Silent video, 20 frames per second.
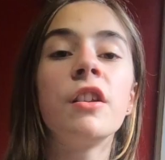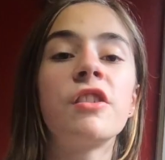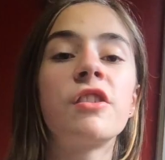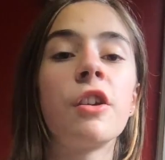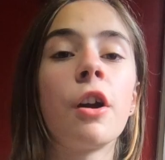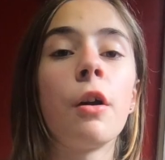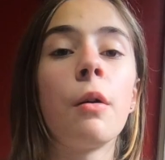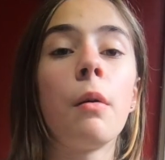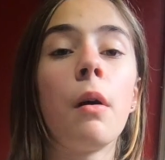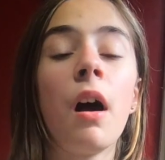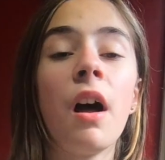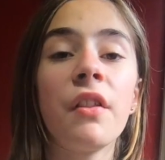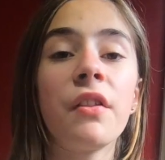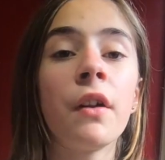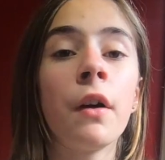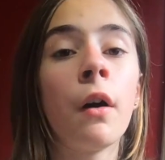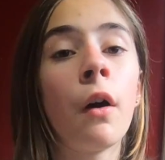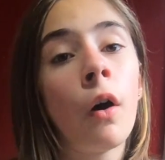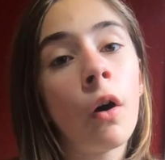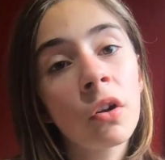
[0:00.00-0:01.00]
So
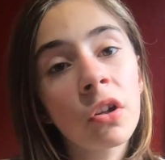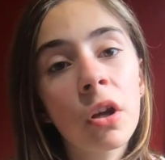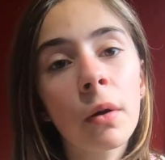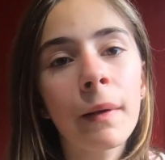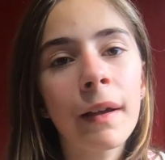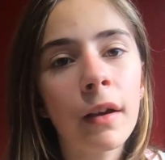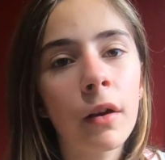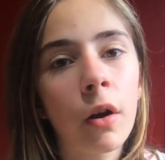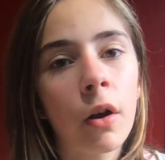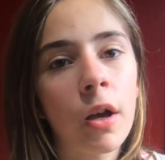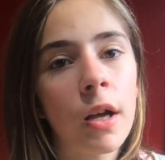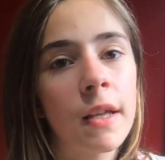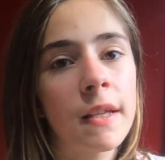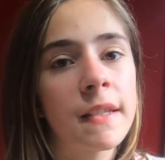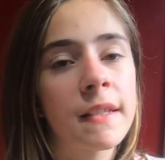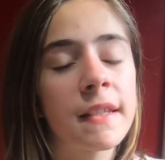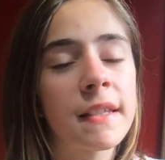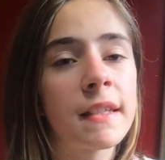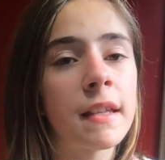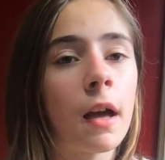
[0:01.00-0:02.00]
other ongoing
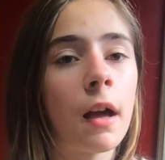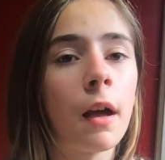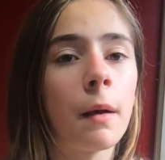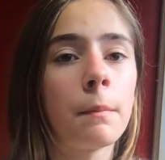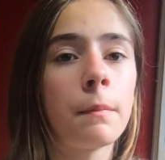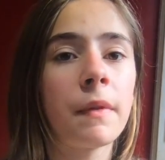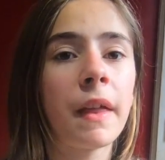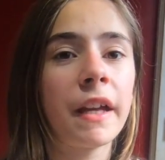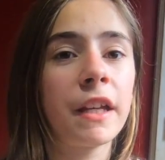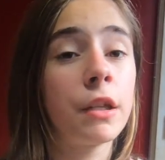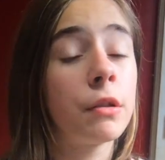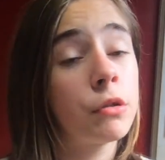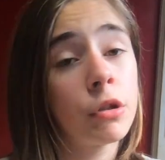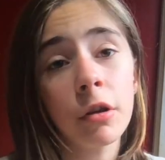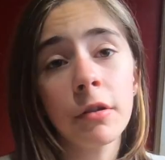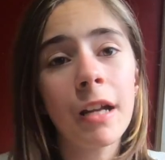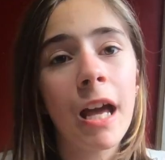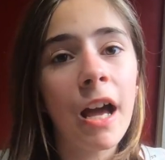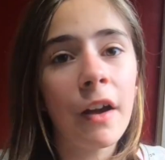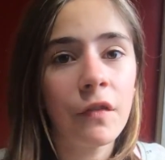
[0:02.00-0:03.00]
costs that you
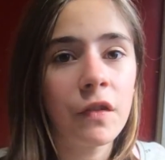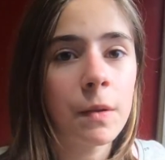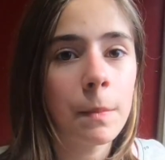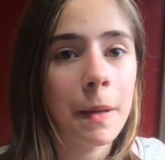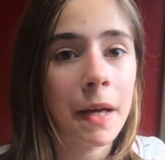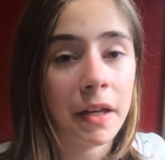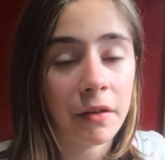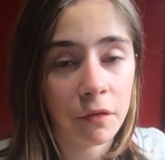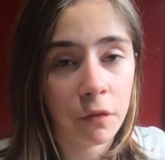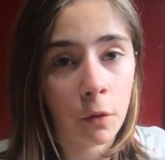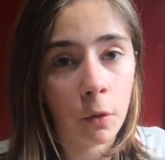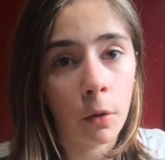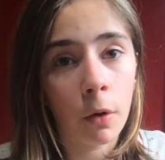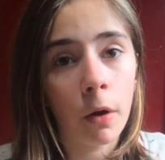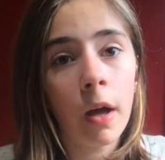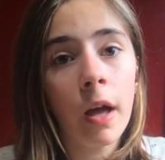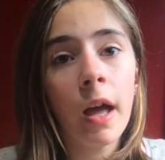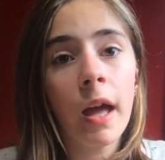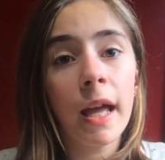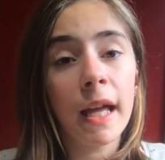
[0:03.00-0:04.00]
don't have to pay for
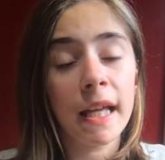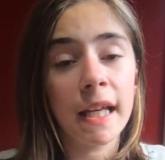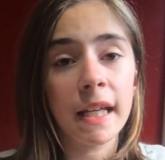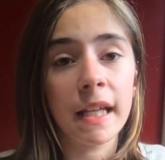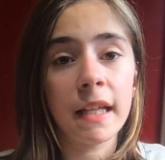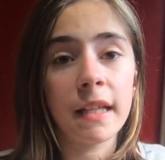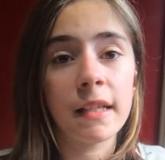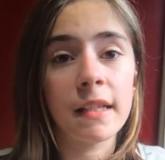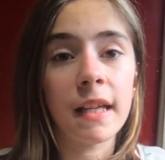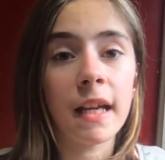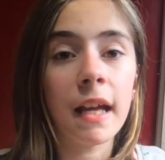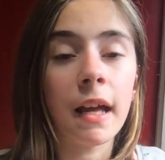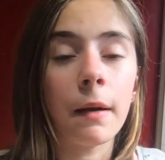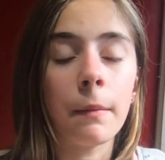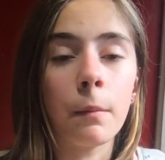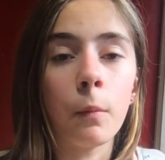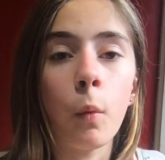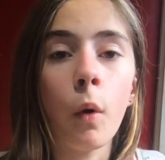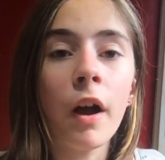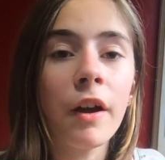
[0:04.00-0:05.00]
is
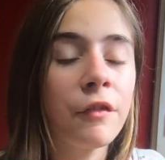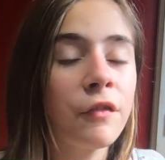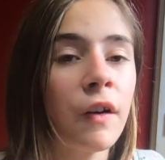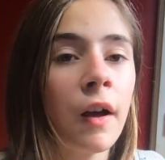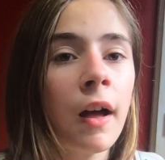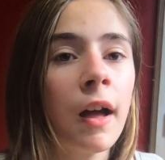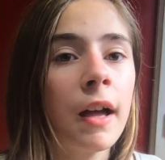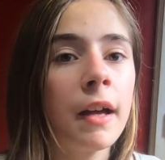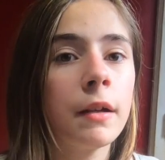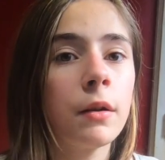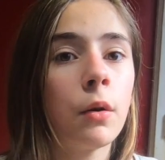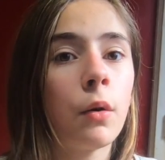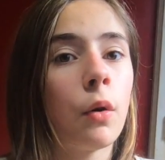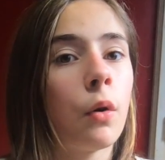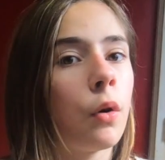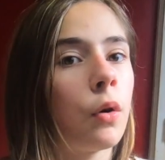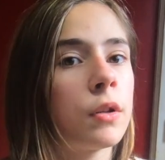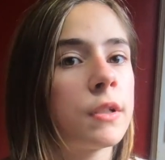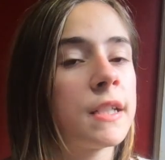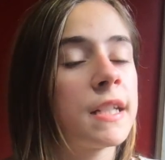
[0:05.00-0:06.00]
Wi-Fi
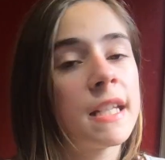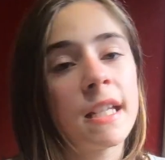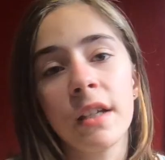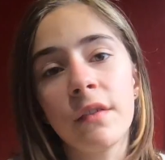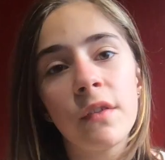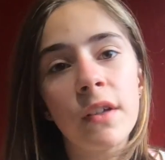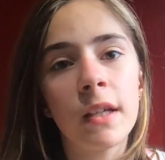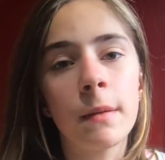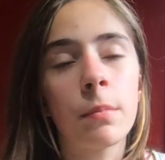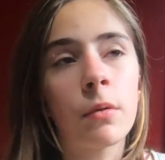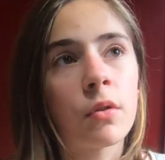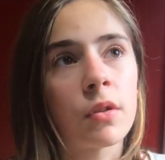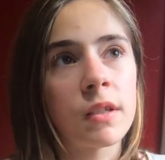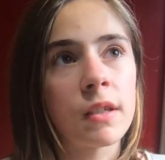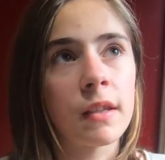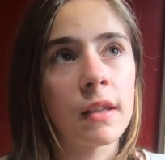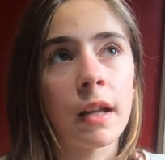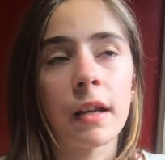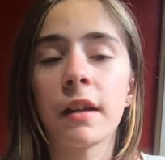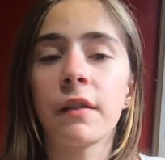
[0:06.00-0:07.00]
or TV, because
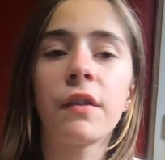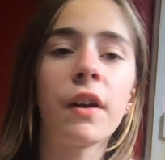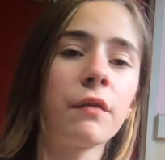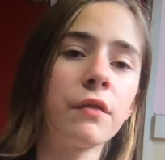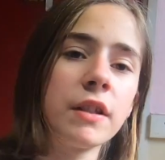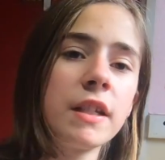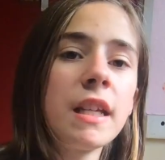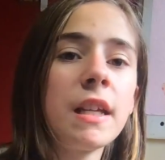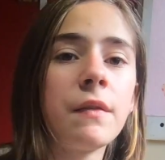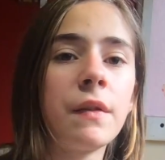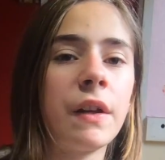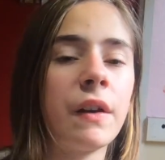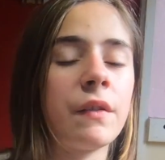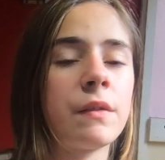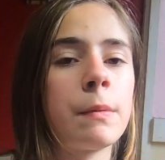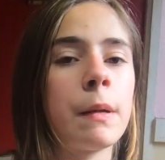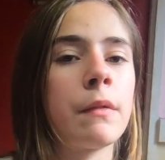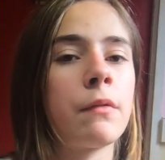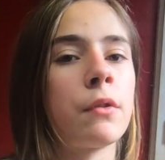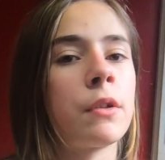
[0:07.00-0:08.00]
then if you have a TV you have
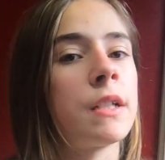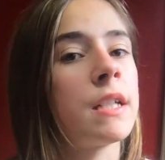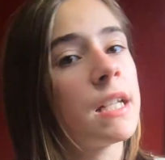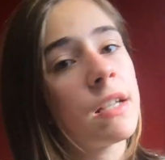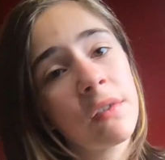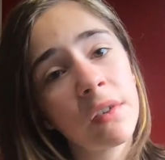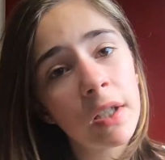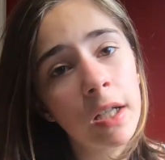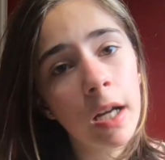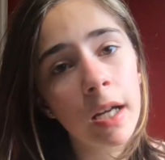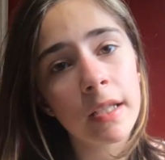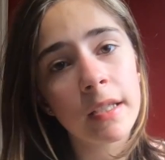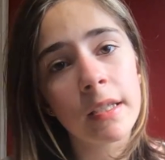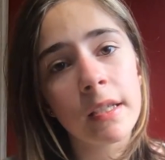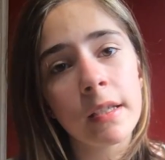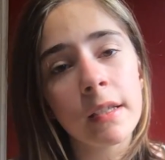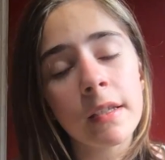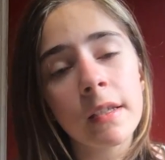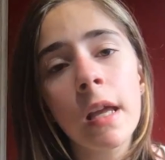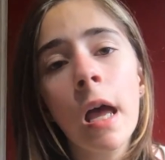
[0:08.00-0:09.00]
to pay for a TV
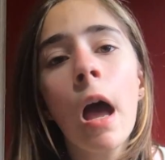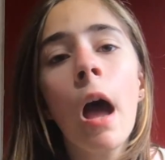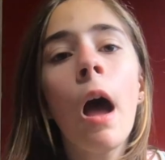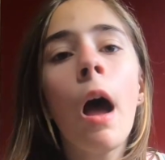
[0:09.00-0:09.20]
license.